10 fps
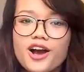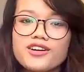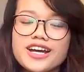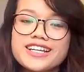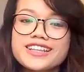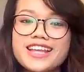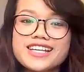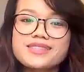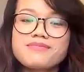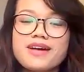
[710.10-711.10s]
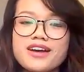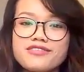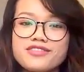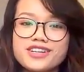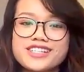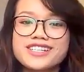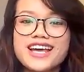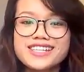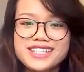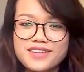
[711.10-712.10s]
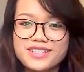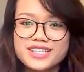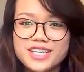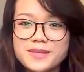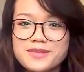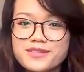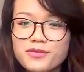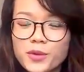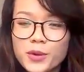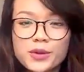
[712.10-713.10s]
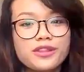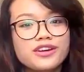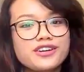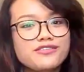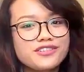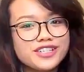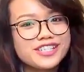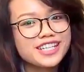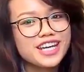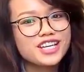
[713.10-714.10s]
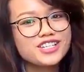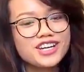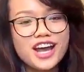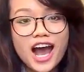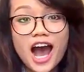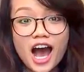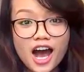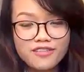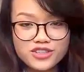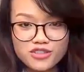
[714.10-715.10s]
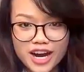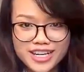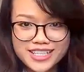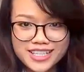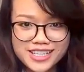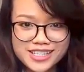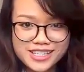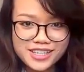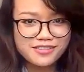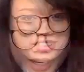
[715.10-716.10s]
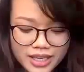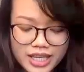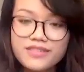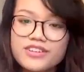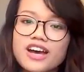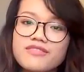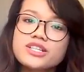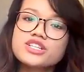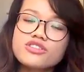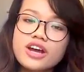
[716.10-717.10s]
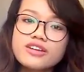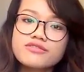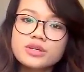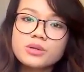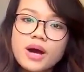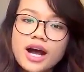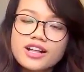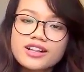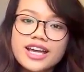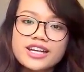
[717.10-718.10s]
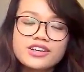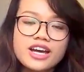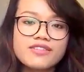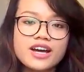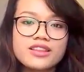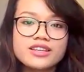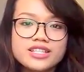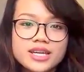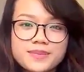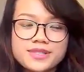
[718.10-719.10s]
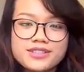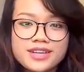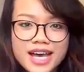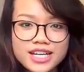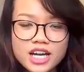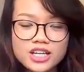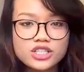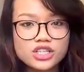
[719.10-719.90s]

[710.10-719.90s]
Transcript: Alright, that's my first 7 tips for the first stage of trying to conceive. If you have been trying for a while and you have other tips to add on